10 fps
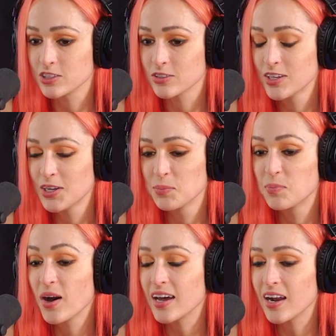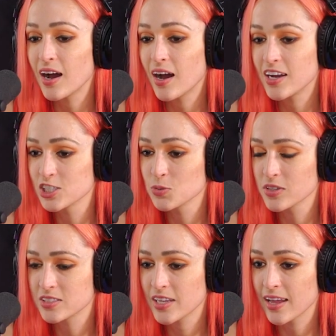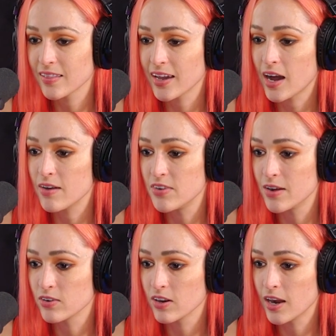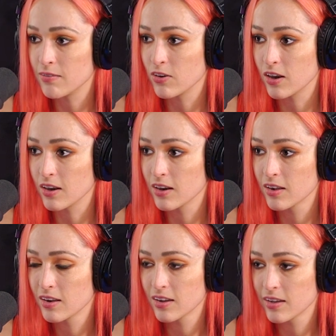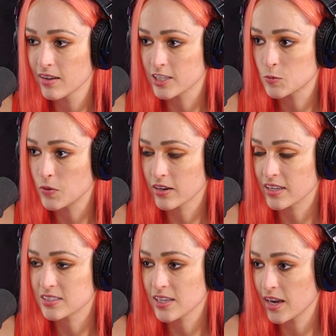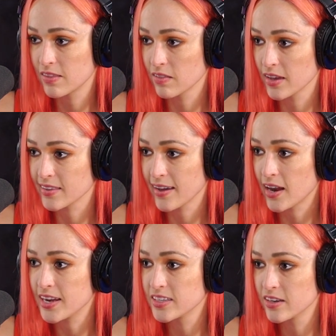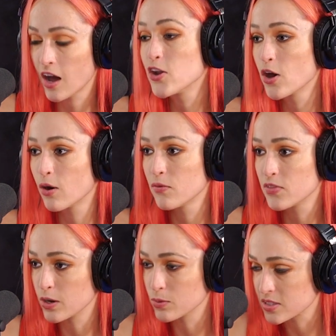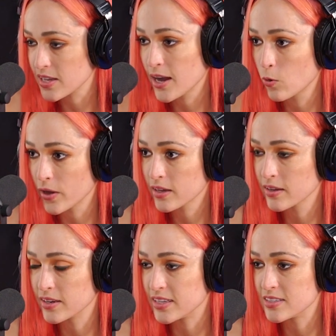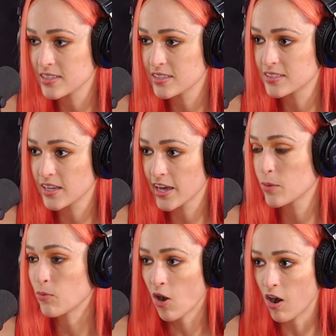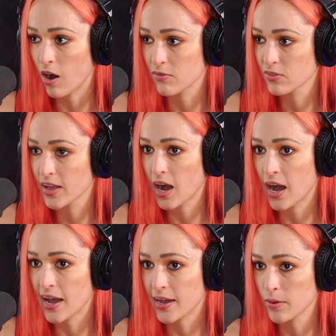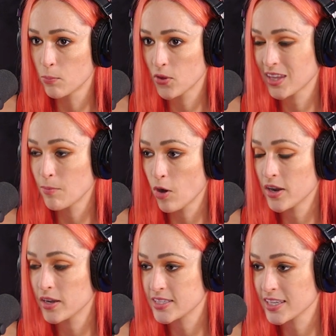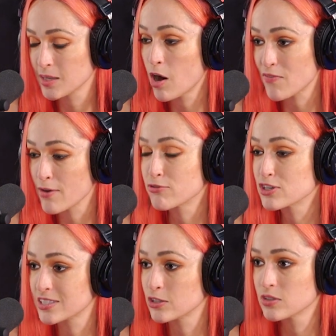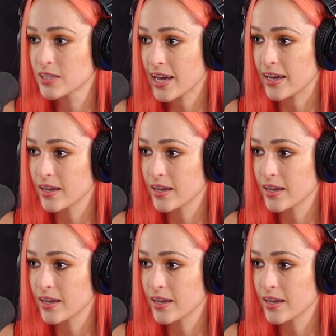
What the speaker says: to, but I just want to say like I've never ever experienced anything like that. I did not know that it was that quick and easy to get a bra off. Like I put them on and take them off every single day.